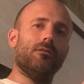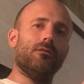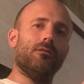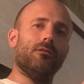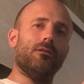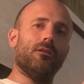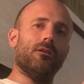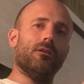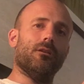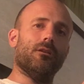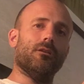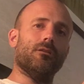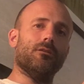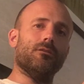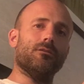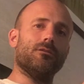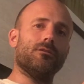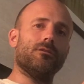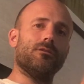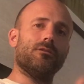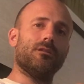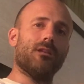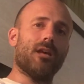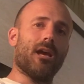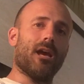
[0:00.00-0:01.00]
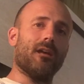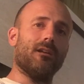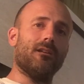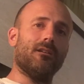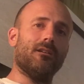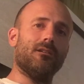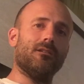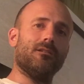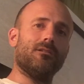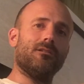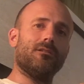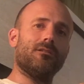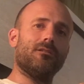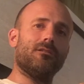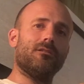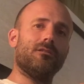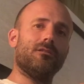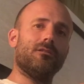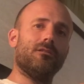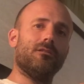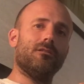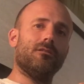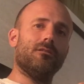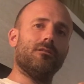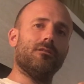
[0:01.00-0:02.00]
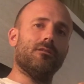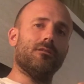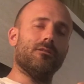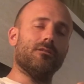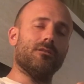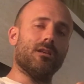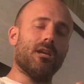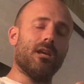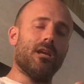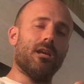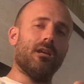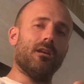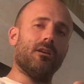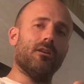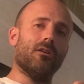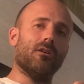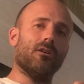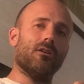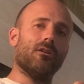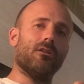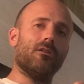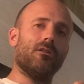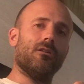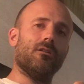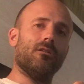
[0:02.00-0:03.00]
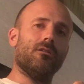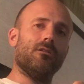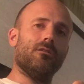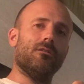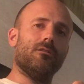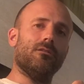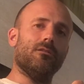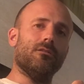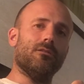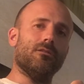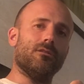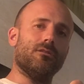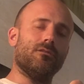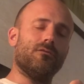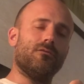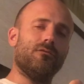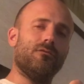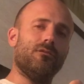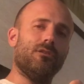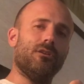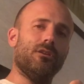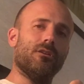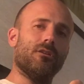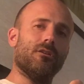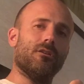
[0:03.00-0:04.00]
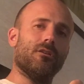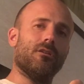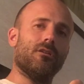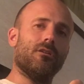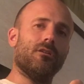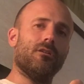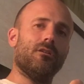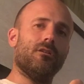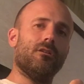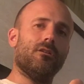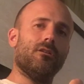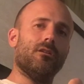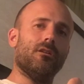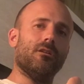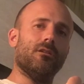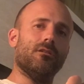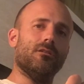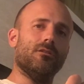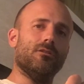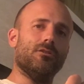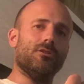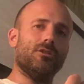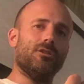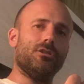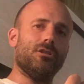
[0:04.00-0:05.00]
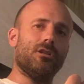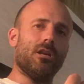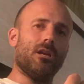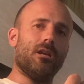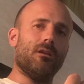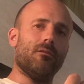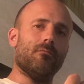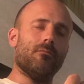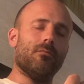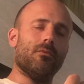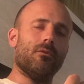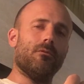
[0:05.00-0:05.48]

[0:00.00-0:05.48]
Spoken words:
there's sadness, there's anger, there's fear, and there's shame.